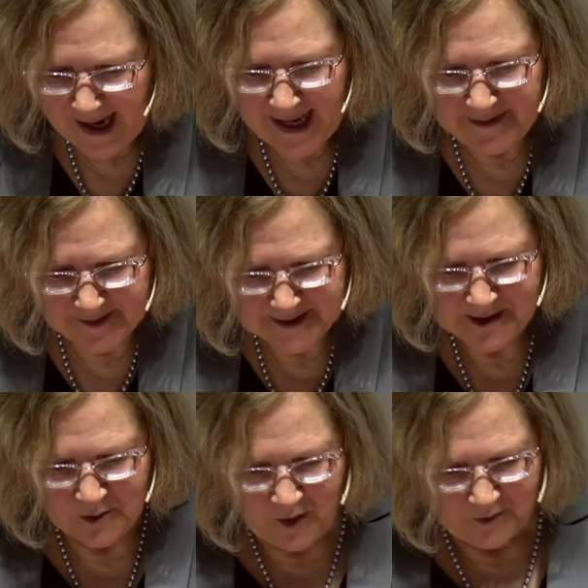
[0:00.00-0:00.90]
And
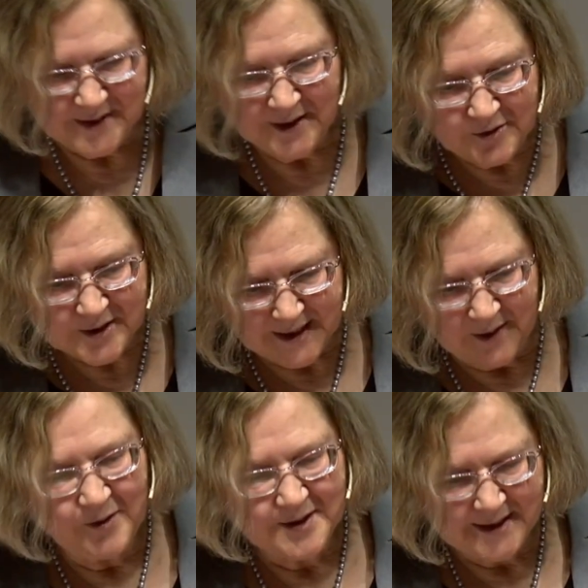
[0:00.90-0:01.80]
so what was
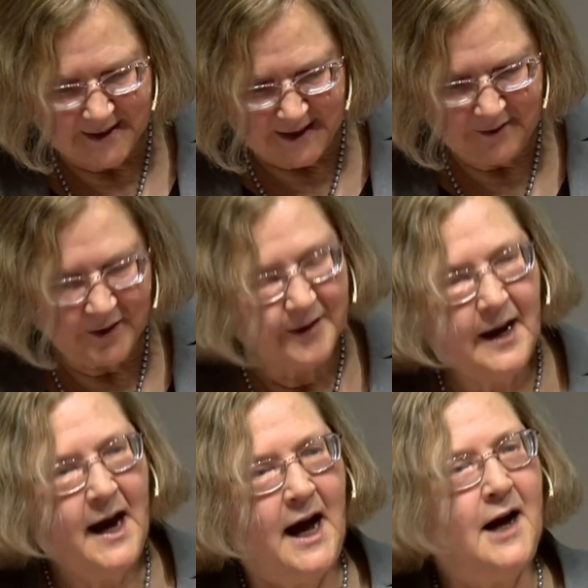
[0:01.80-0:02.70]
interesting was that even
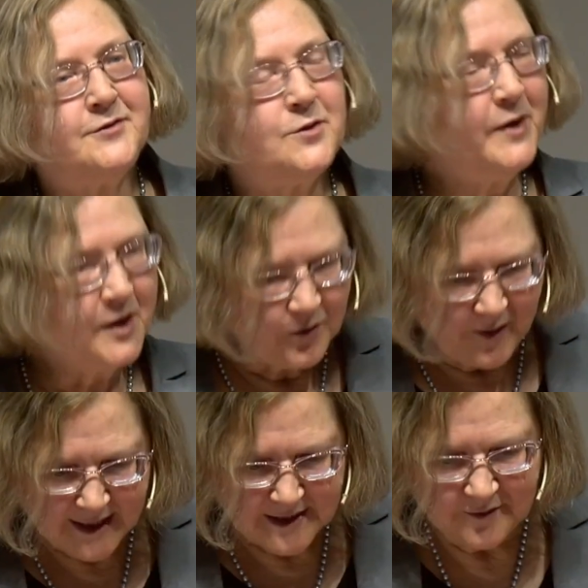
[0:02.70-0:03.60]
after we
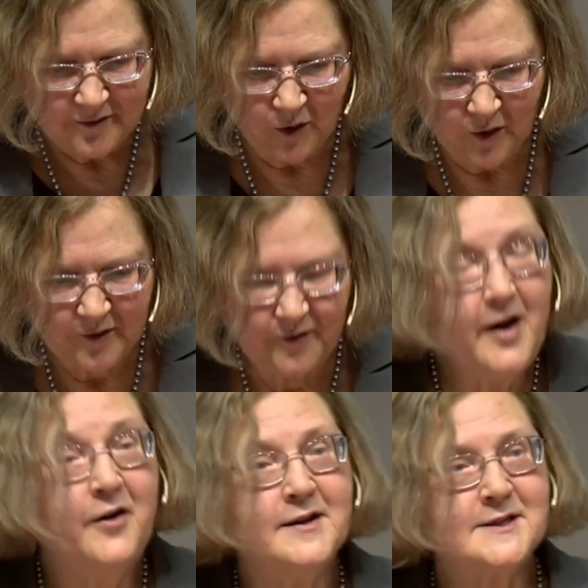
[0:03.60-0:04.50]
corrected for the
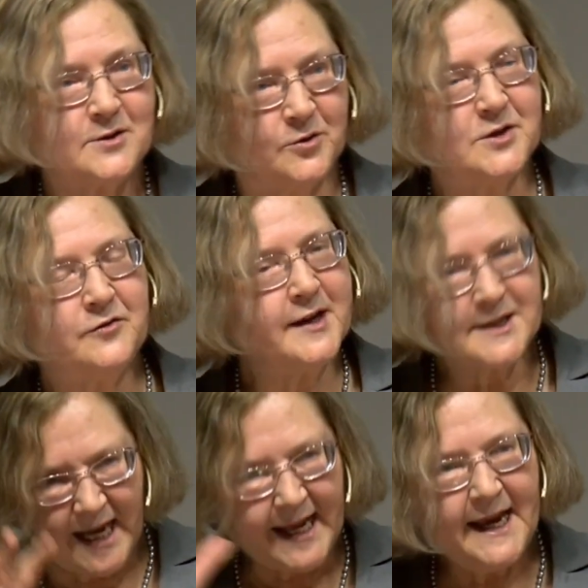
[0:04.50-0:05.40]
various sorts of
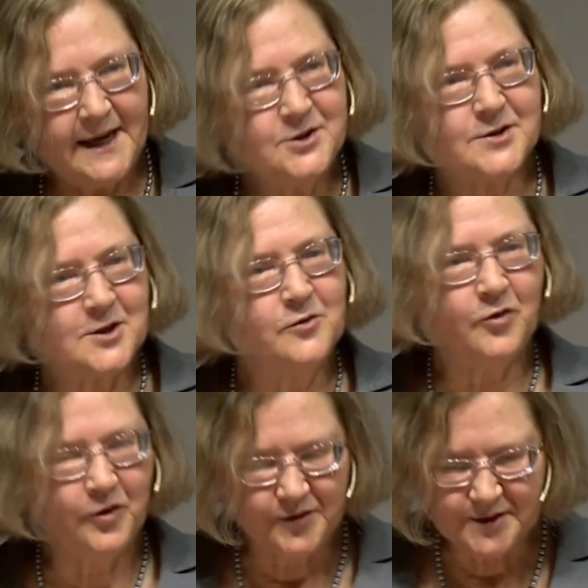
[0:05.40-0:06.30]
things like age and so
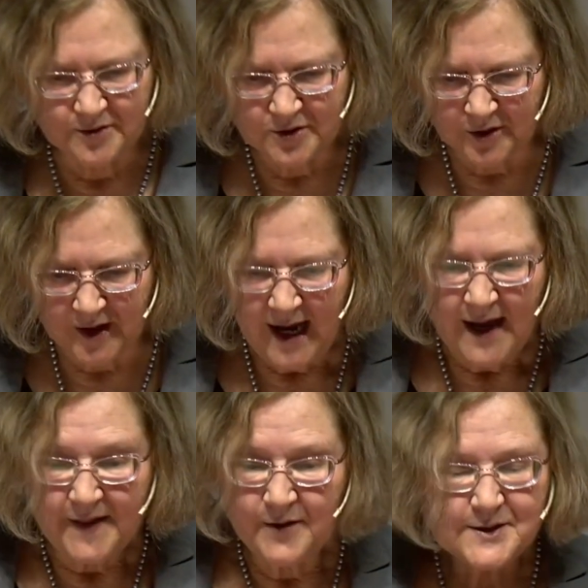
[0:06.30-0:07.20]
forth, as you should,
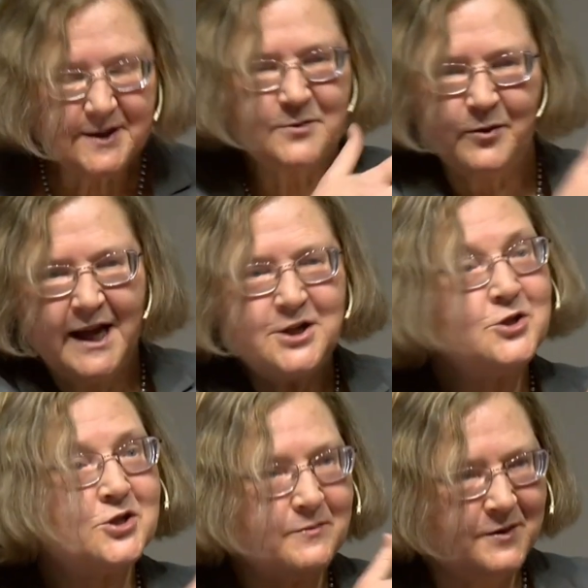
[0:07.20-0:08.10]
there was this
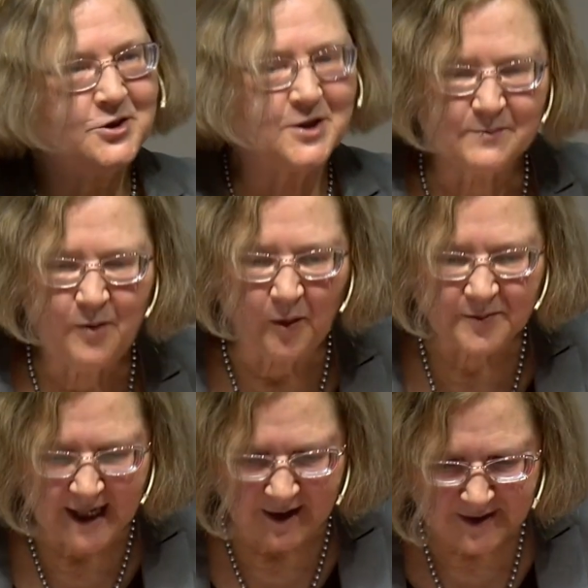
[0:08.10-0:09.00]
relationship that just
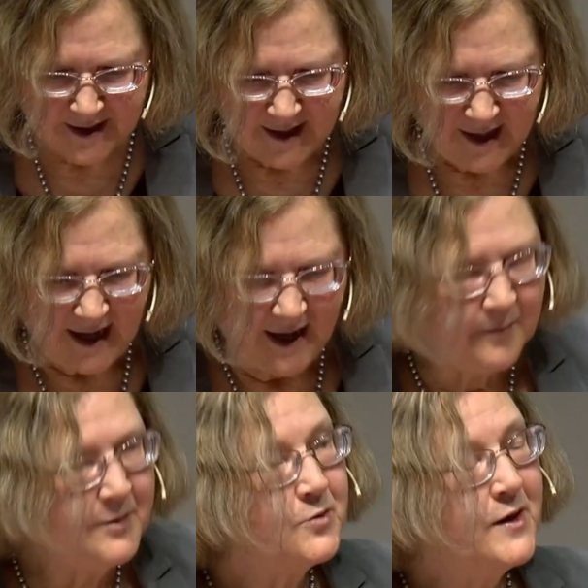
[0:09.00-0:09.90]
popped out
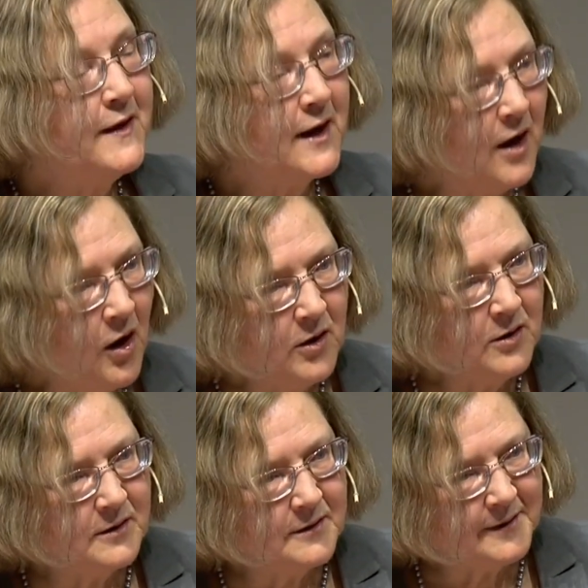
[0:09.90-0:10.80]
between
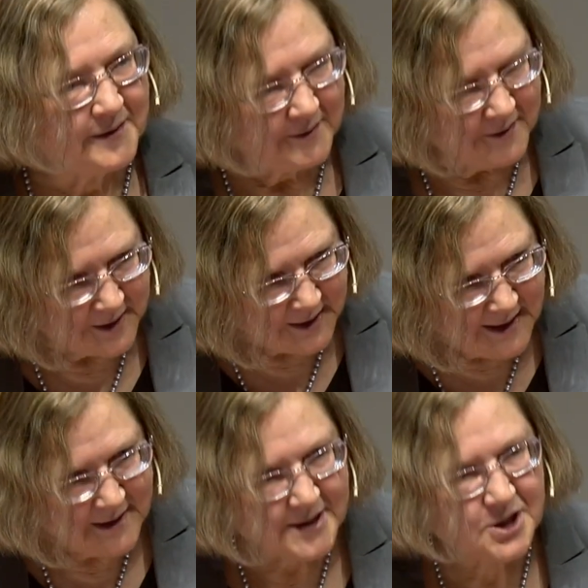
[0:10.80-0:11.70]
the
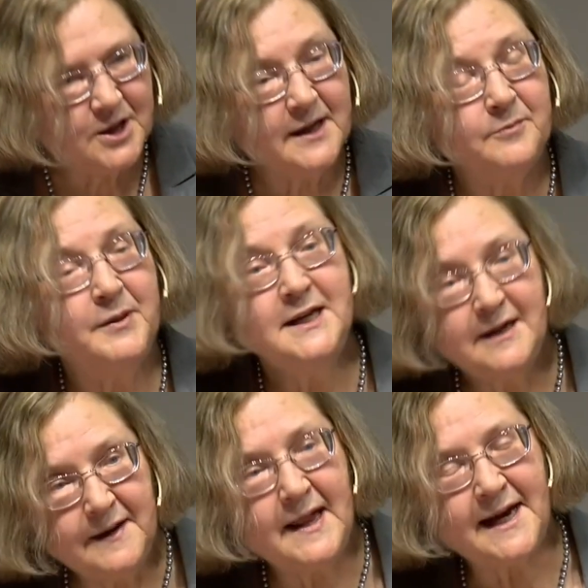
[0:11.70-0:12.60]
years she had been
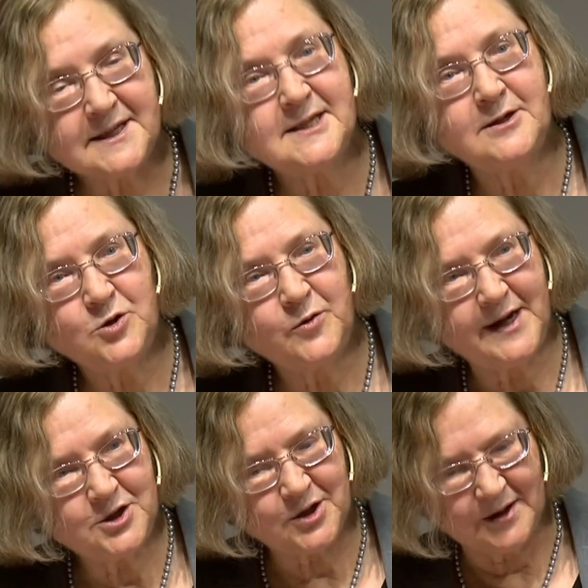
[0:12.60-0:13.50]
in that
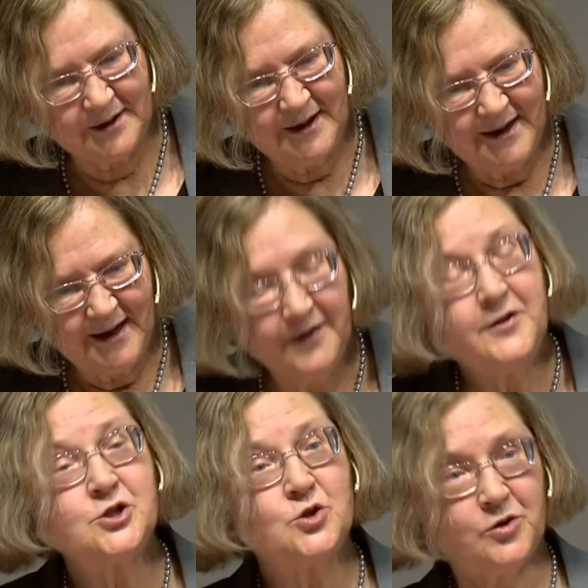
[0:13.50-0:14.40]
situation,
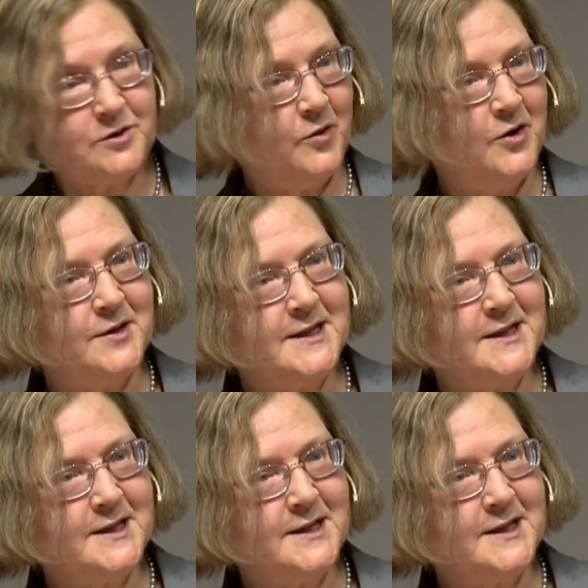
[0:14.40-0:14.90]
the shorter were her